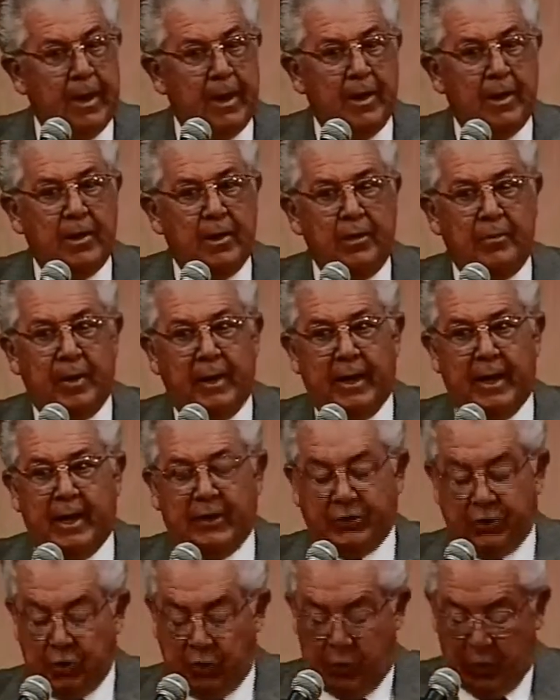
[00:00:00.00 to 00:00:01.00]
You might ask
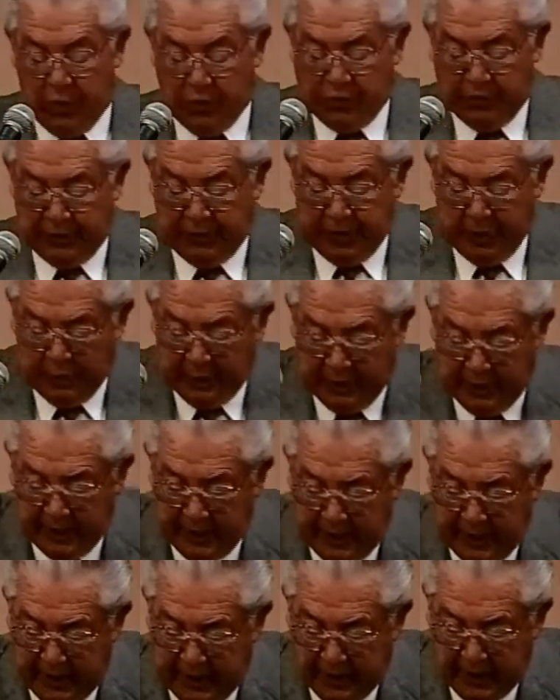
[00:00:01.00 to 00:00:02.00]
the question, do we
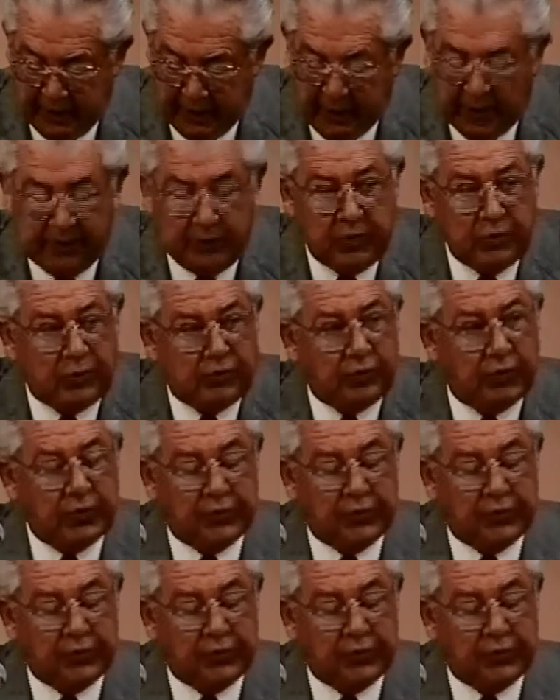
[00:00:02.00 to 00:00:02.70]
need a Revenue Structure